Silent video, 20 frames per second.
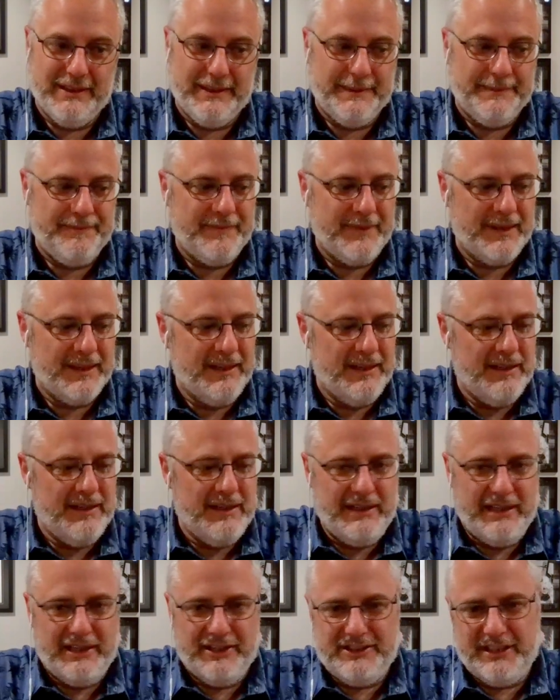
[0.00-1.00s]

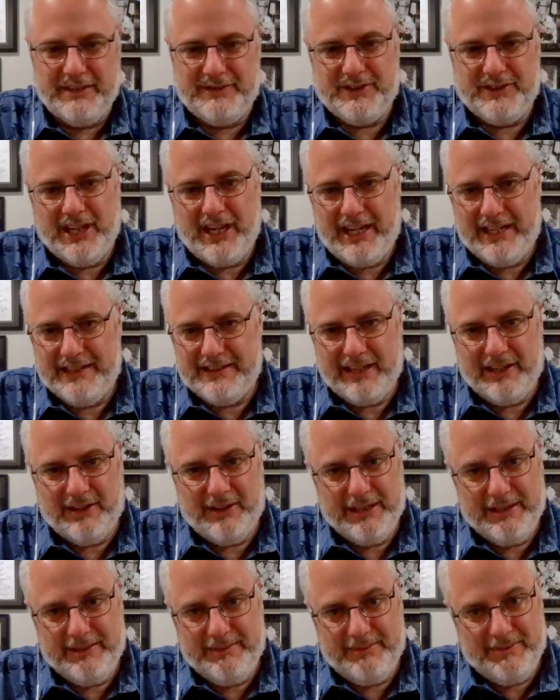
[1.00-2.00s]
Now, Jeff Johns, not
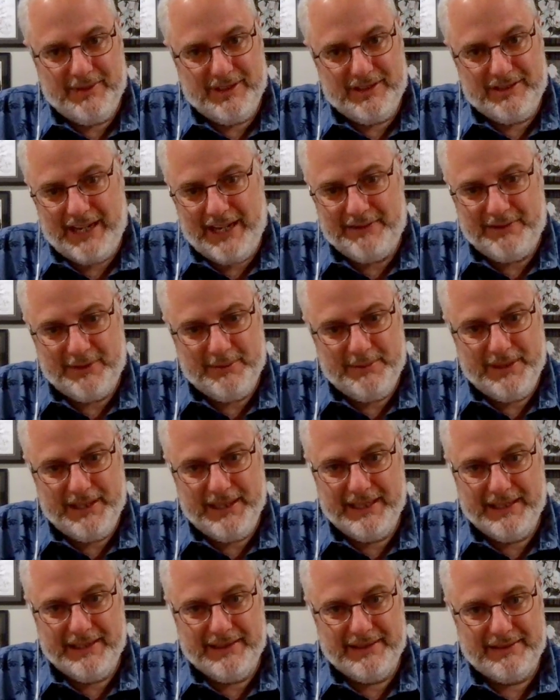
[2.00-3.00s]
only, aside from
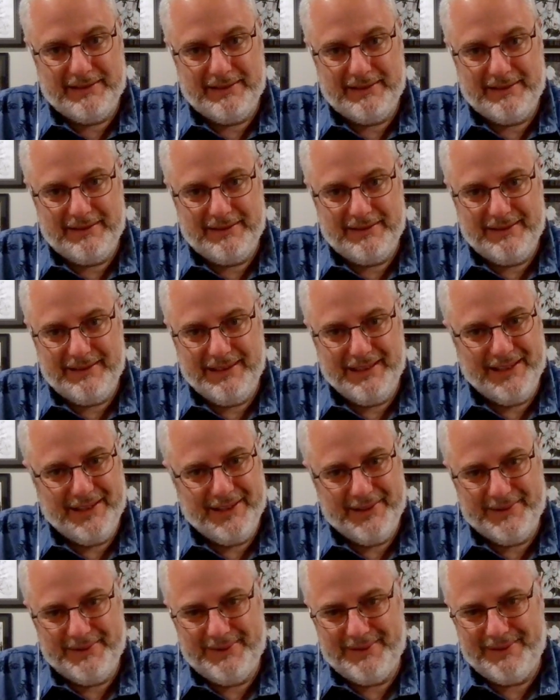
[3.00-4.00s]
being, you
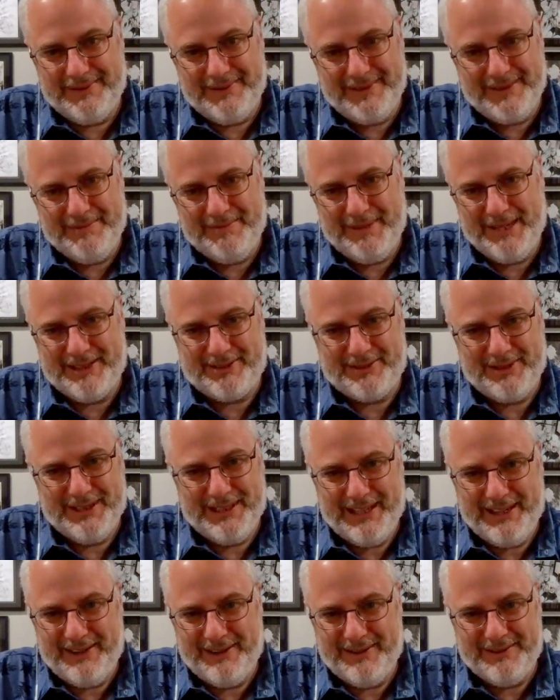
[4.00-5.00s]
know, the best Green
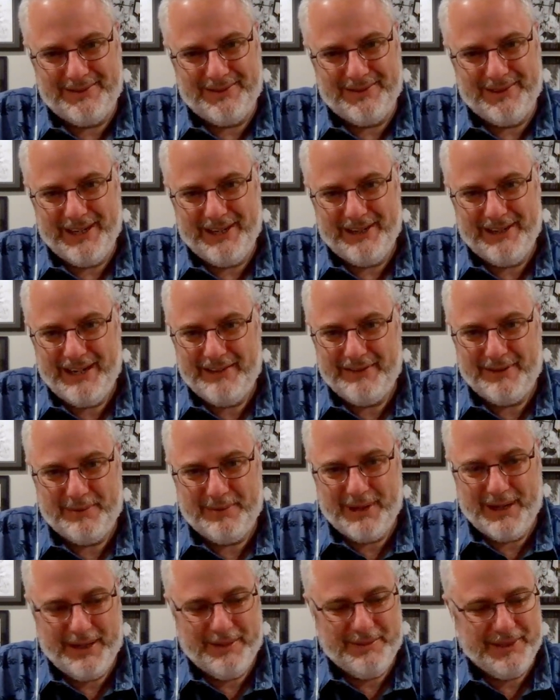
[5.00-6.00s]
Lantern writer ever,
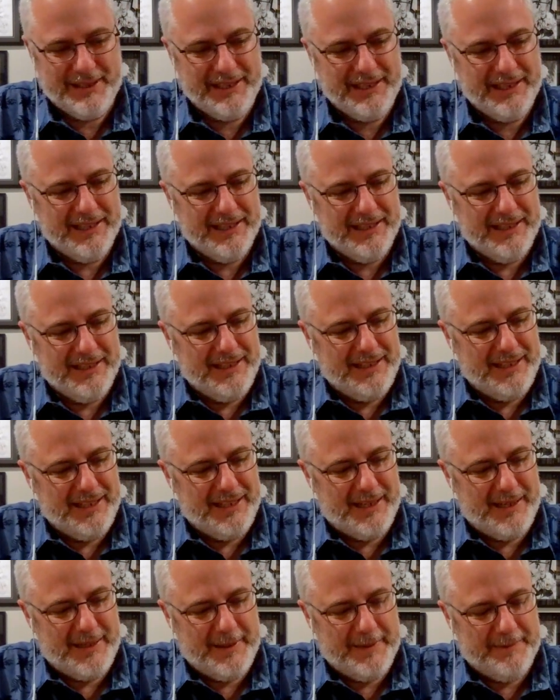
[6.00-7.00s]
probably,
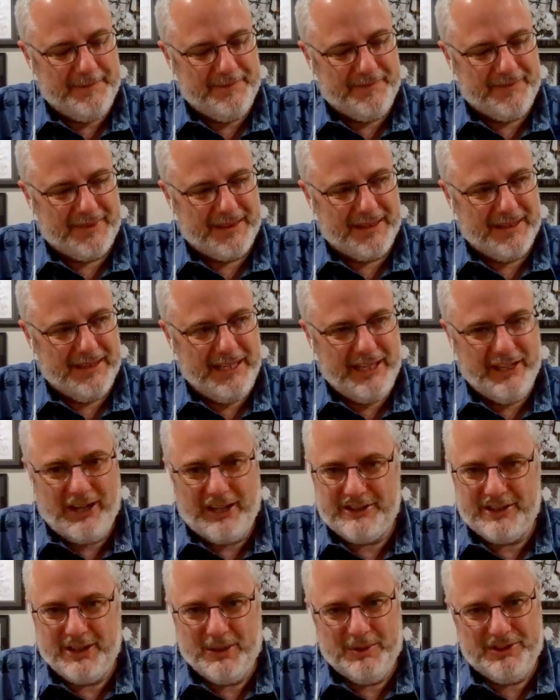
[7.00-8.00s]
he
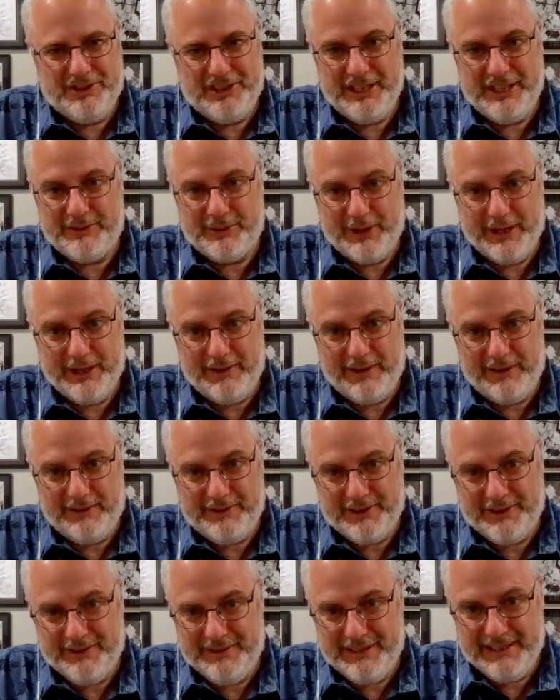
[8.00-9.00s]
also was chief creative
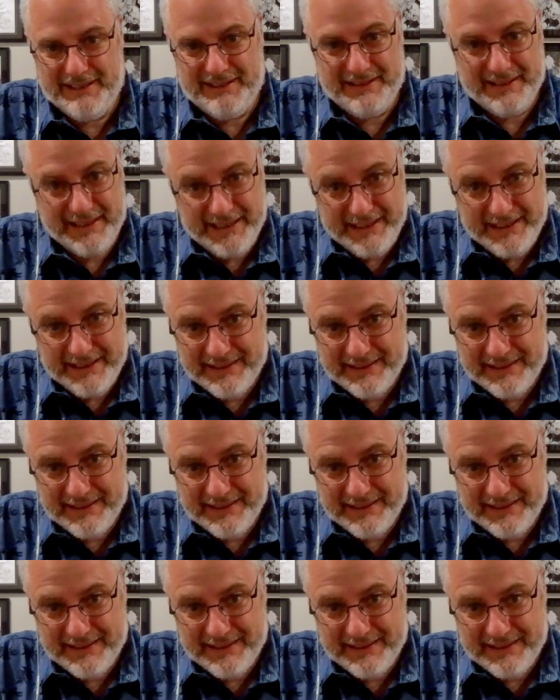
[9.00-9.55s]
officer of DC,